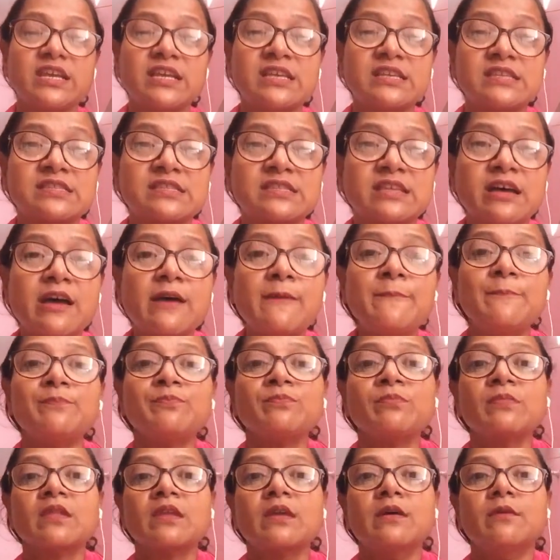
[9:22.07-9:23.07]
is the
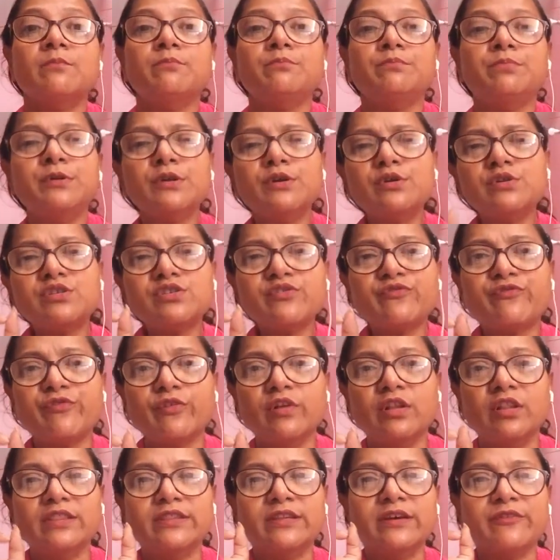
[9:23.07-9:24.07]

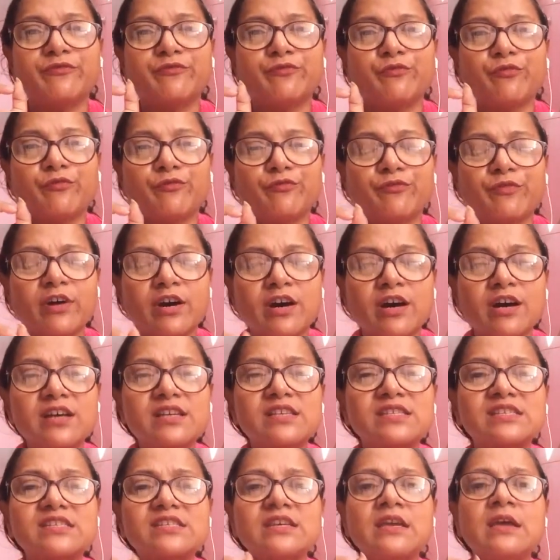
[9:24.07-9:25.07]
beautiful, the
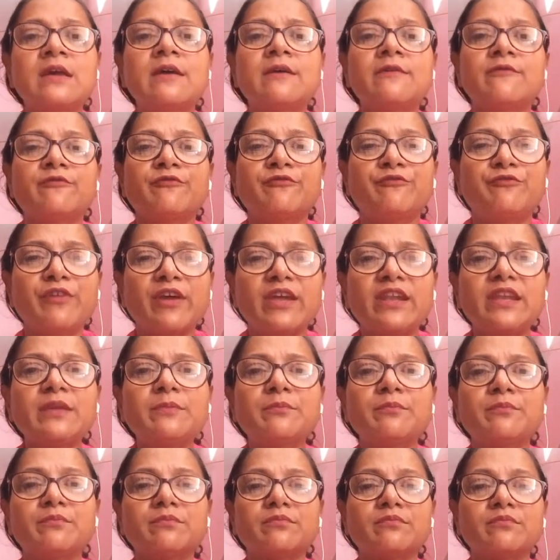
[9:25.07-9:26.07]
first
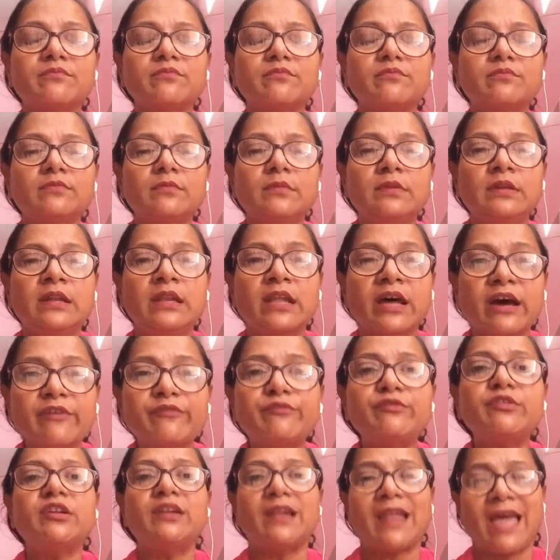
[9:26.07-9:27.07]
very
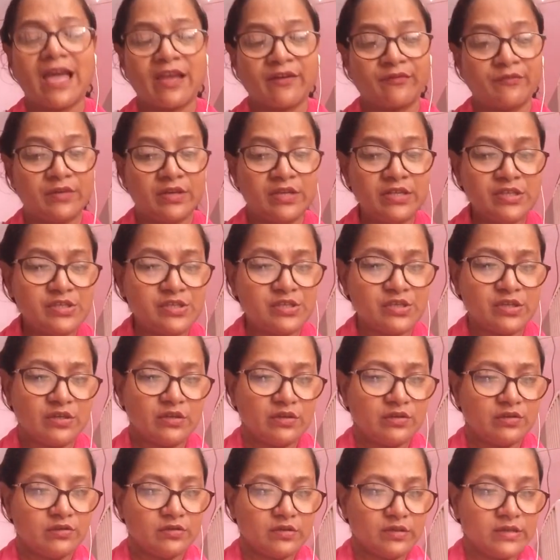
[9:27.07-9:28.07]
loved language
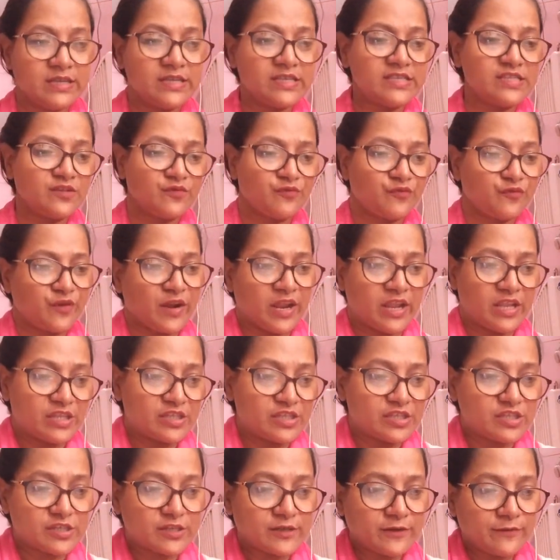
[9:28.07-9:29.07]
is
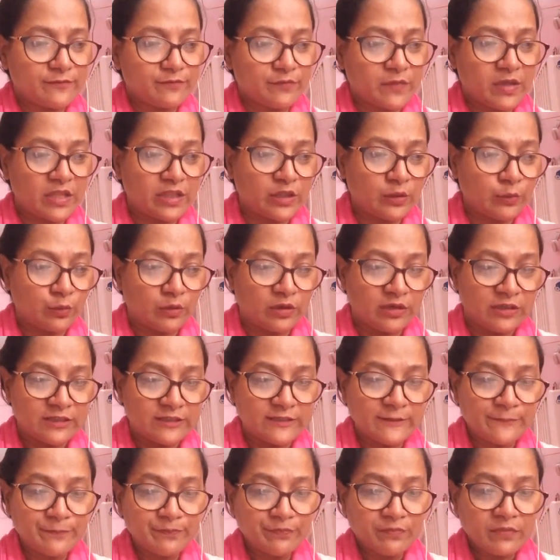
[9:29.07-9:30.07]
French in the
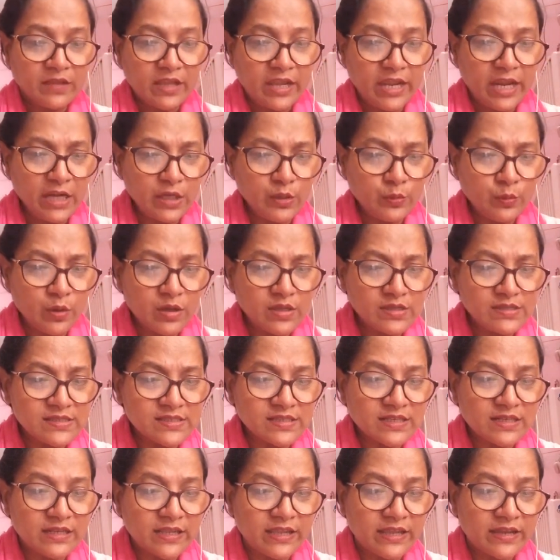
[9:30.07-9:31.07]
world. It was
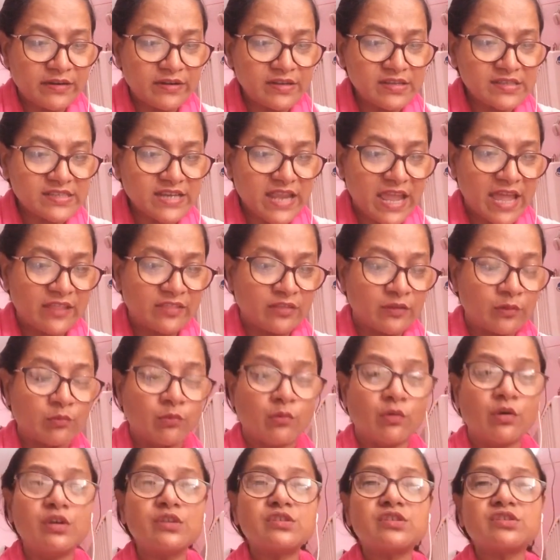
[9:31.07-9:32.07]
clearest and the
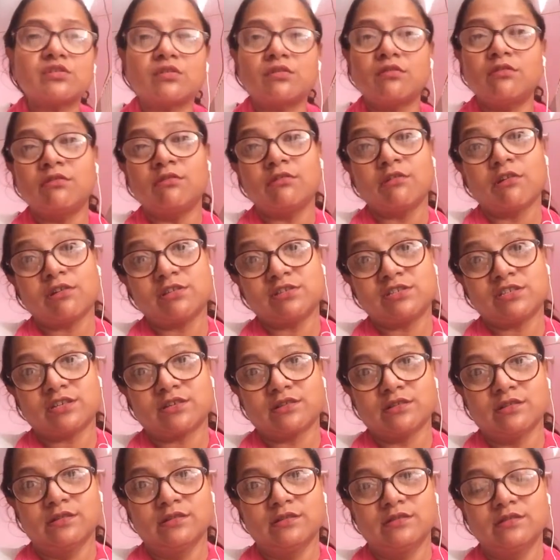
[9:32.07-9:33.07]
most
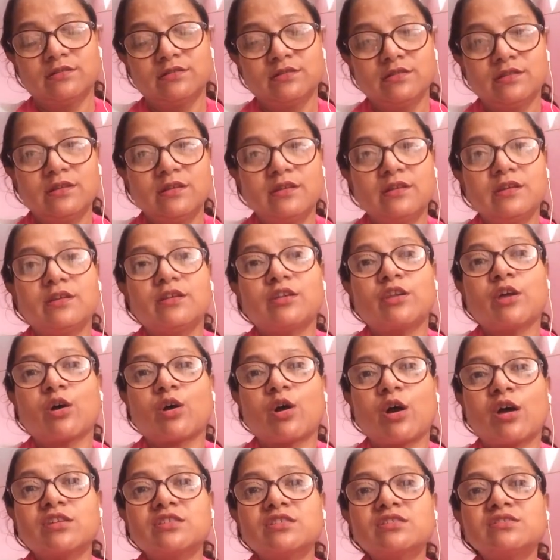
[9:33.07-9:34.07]
logical. Now
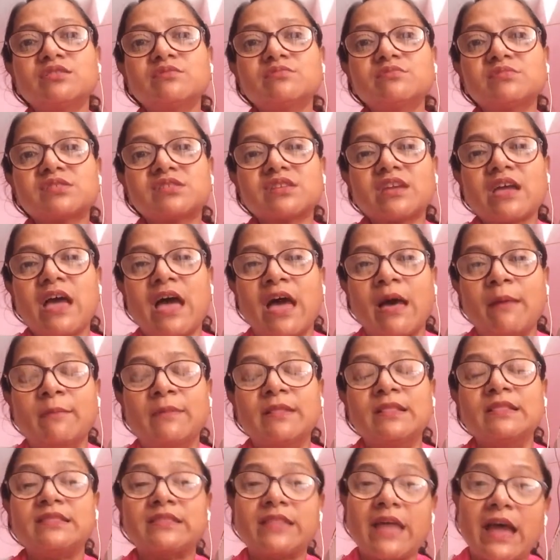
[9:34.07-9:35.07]
according to Mr.
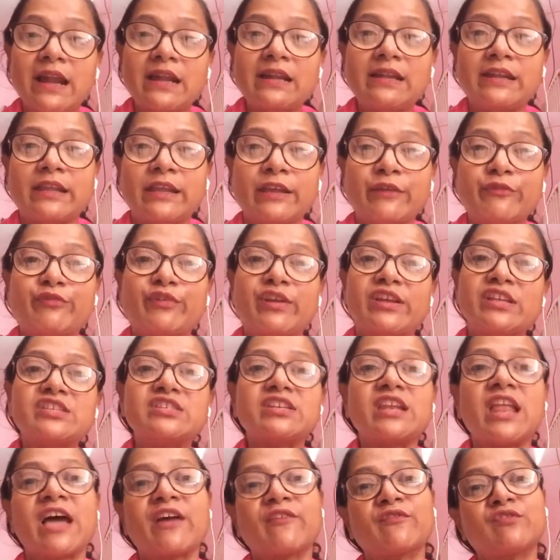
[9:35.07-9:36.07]
Hamill, that day
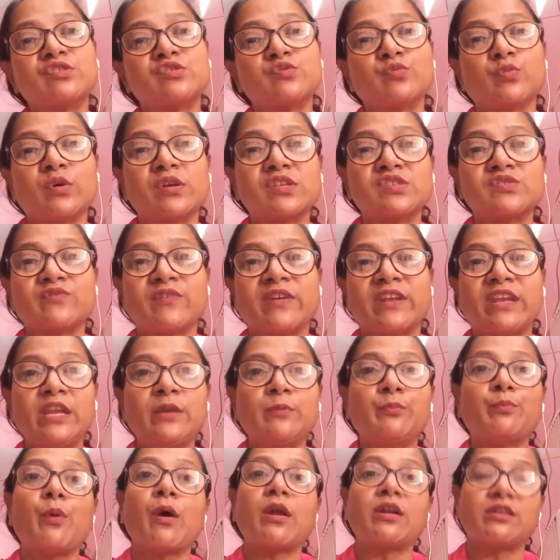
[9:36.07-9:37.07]
French language was very
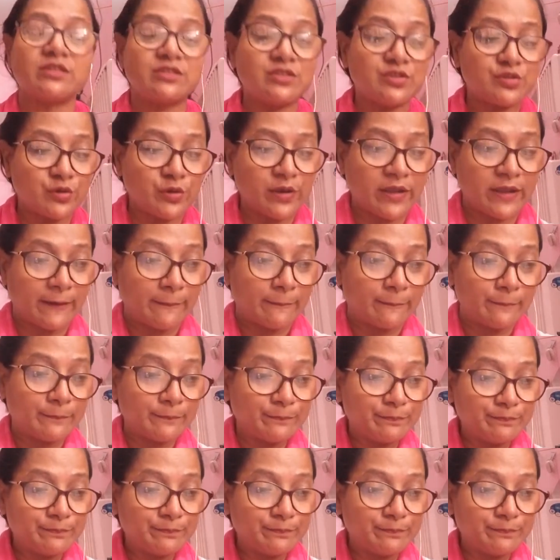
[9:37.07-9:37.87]
important to him.